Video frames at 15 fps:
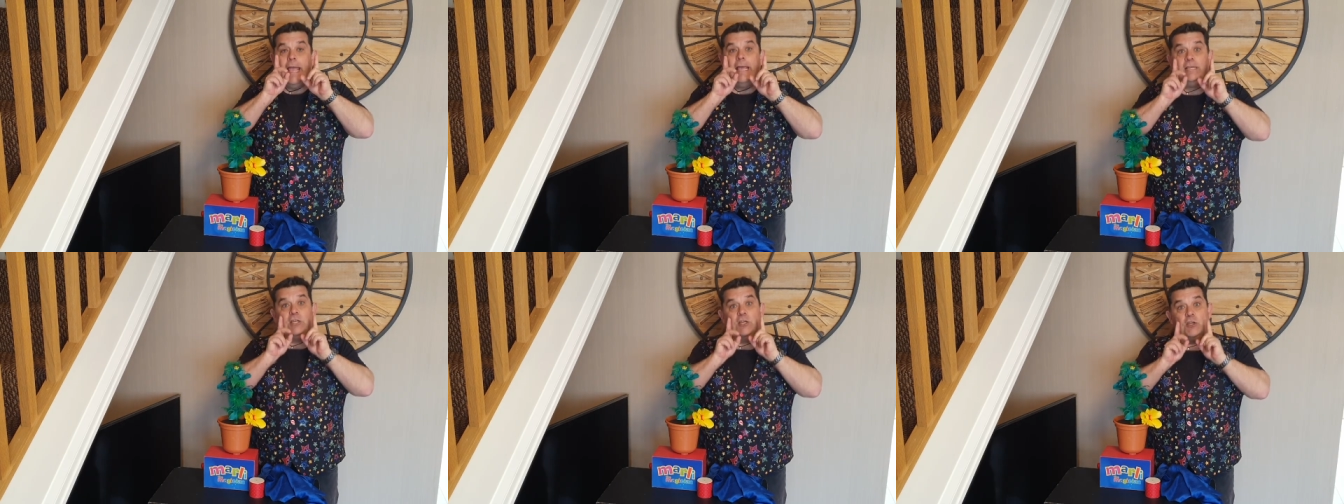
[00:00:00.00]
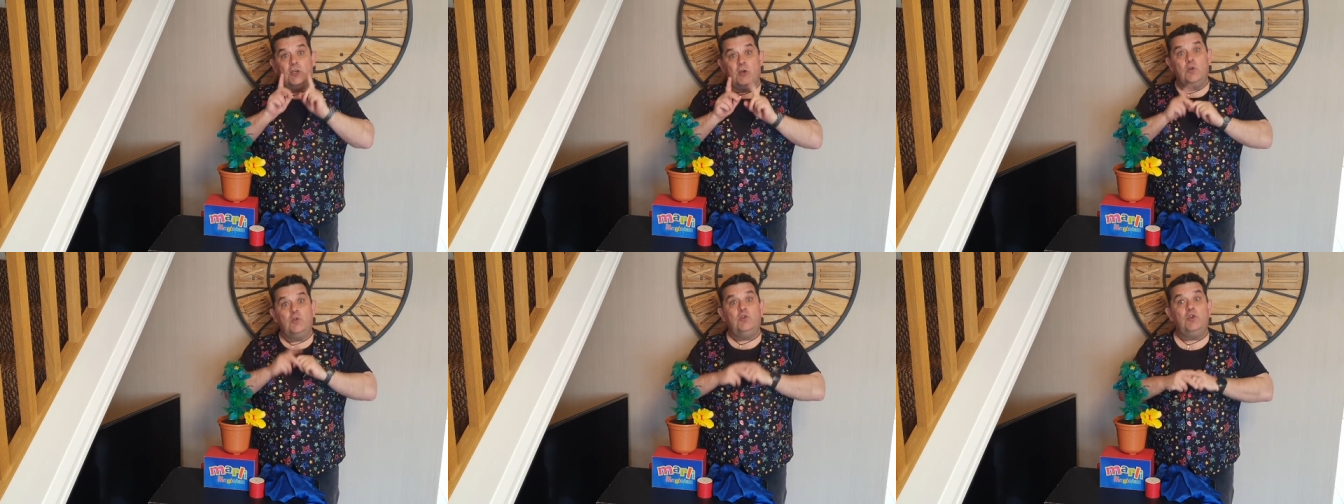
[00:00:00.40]
It's a
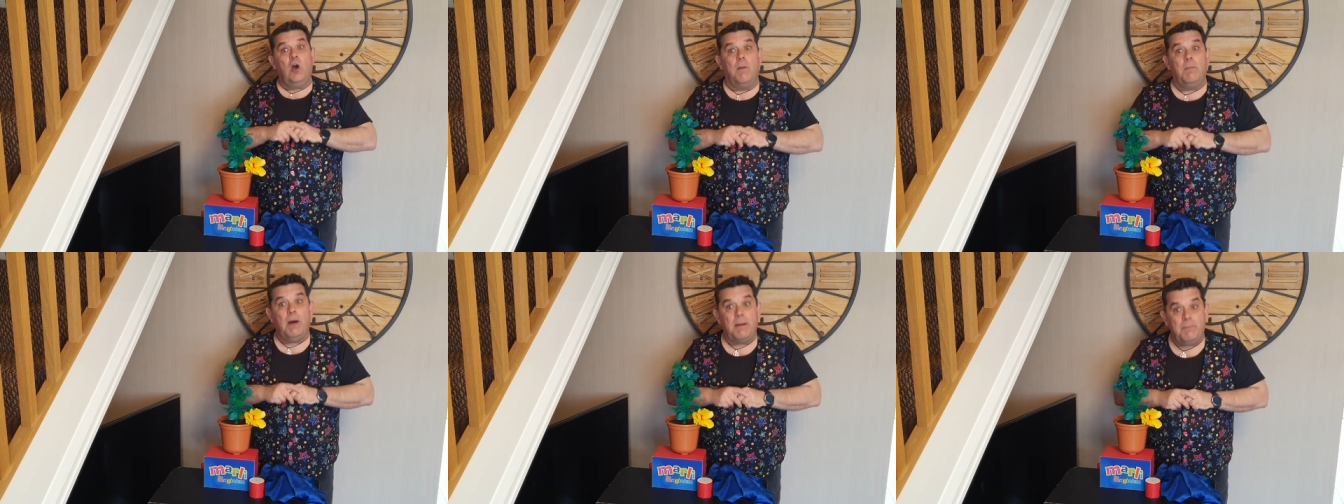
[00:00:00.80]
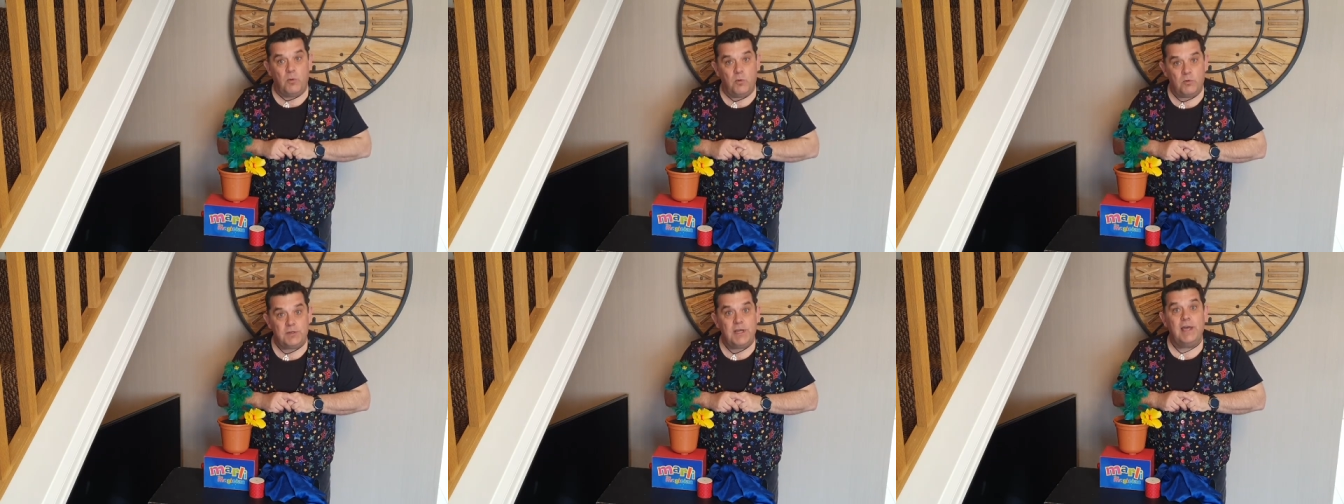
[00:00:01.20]
good job I
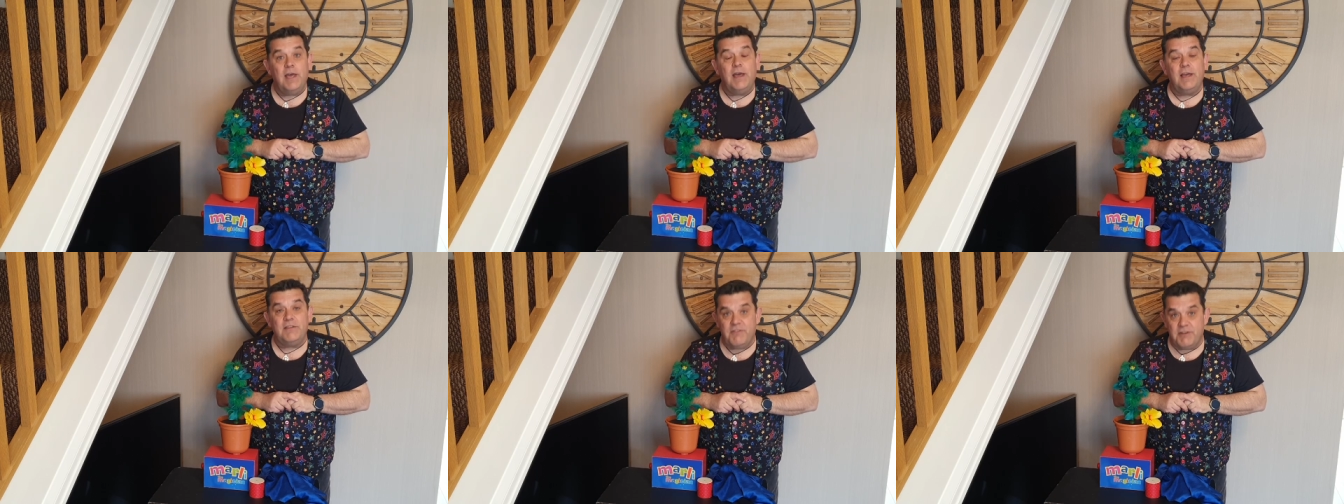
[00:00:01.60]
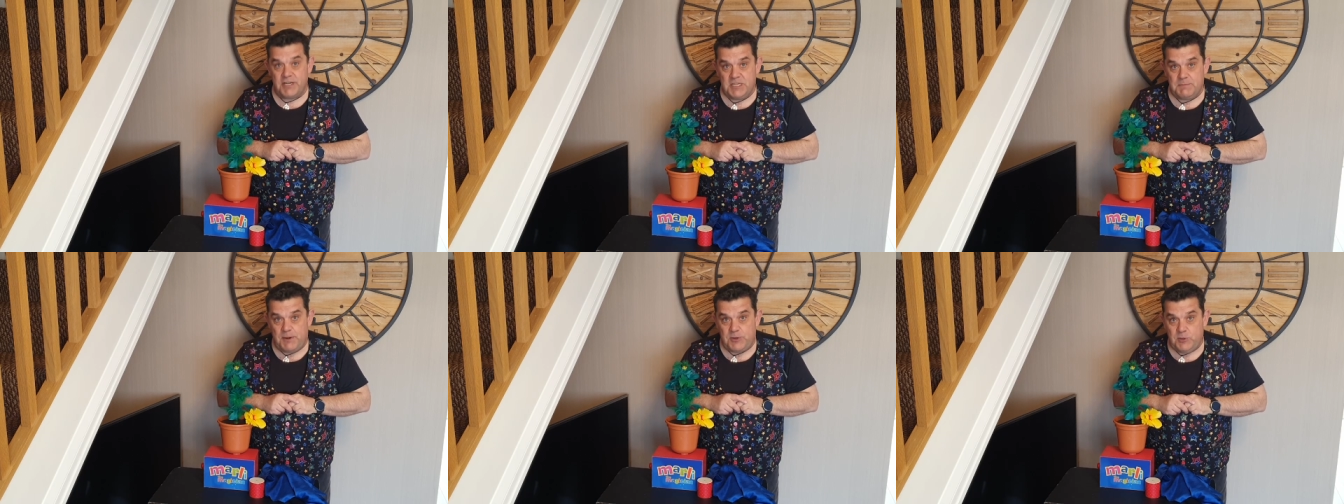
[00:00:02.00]
bought a very
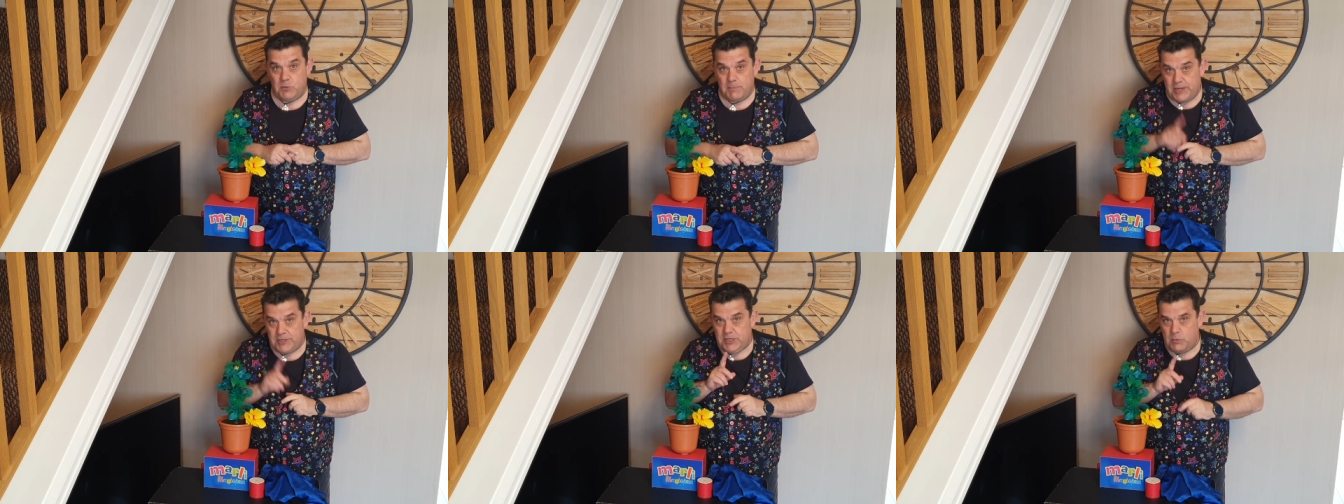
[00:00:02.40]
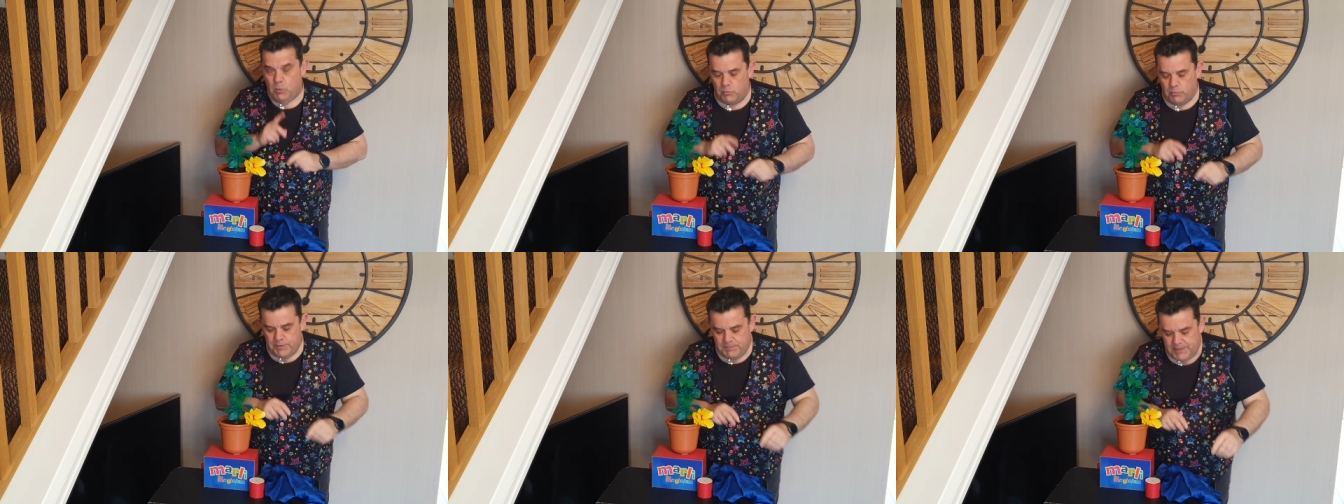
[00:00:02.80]
special magic
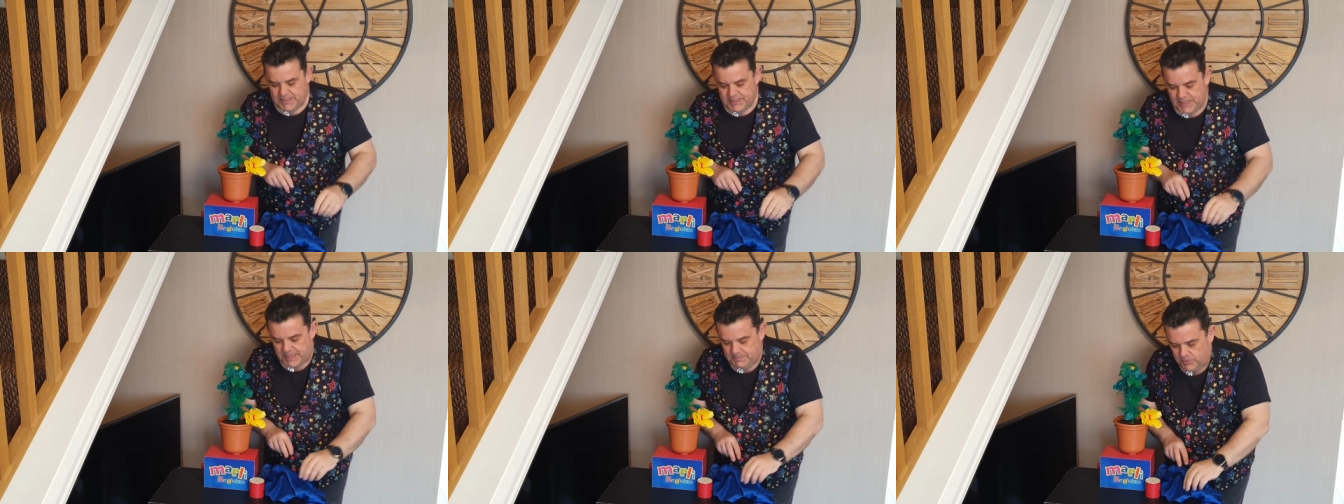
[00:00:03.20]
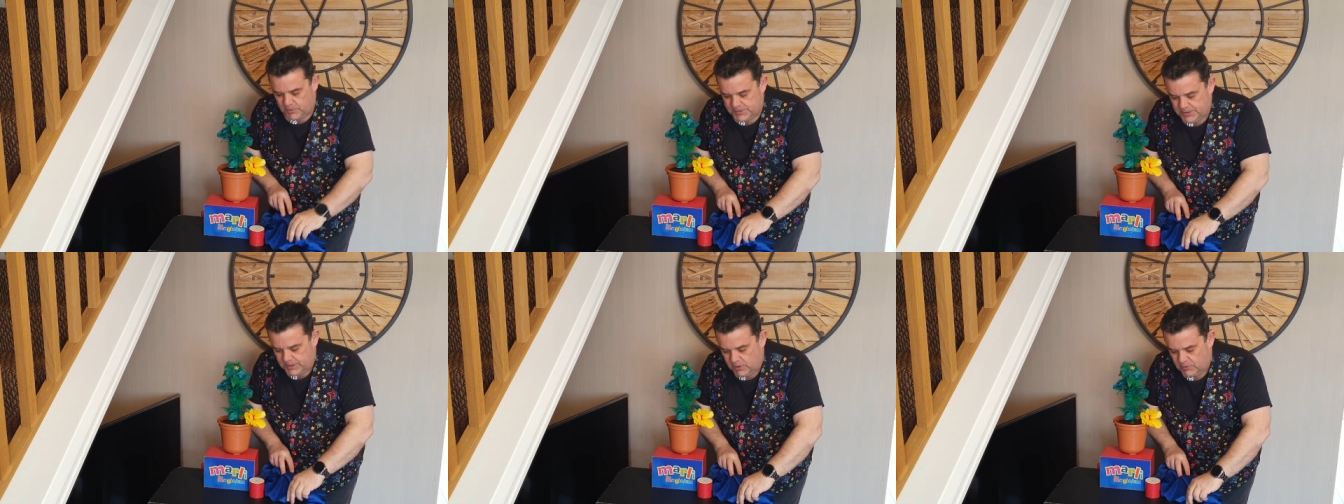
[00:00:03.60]
wand with me today,
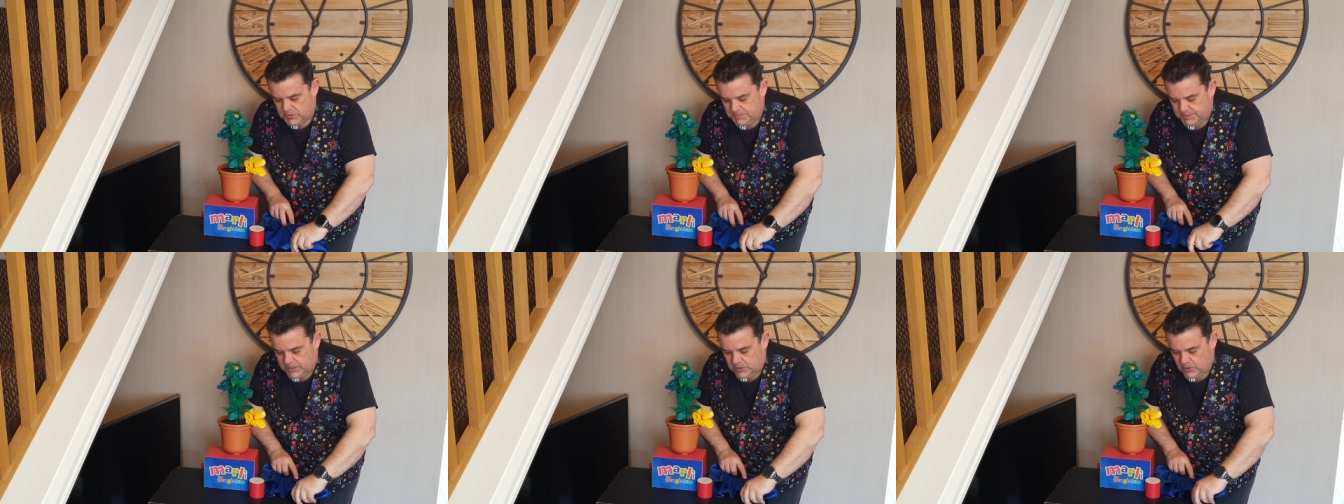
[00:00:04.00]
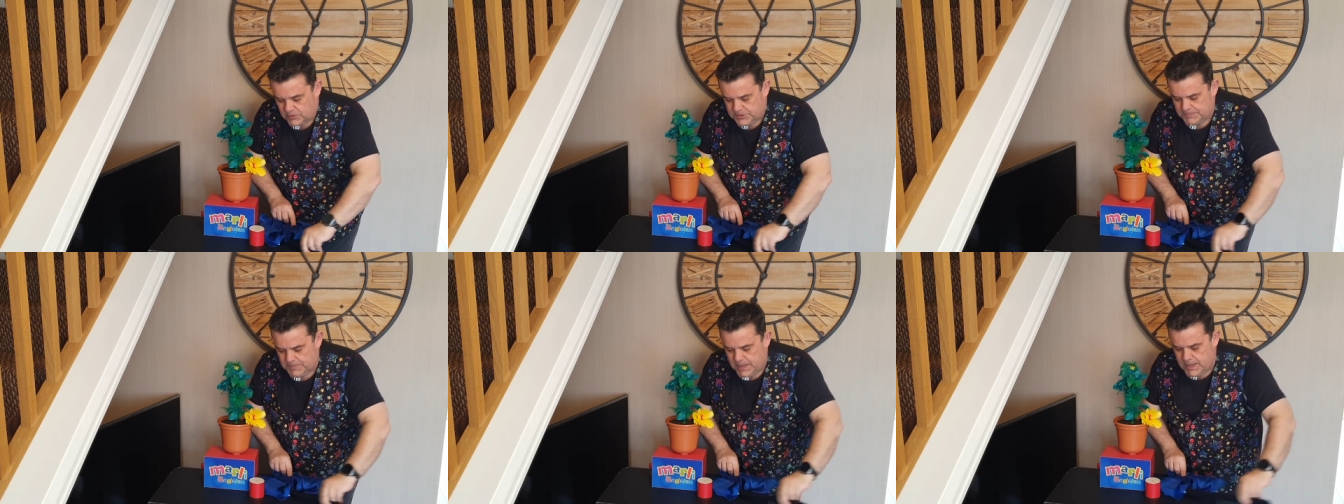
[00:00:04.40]
boys and girls, because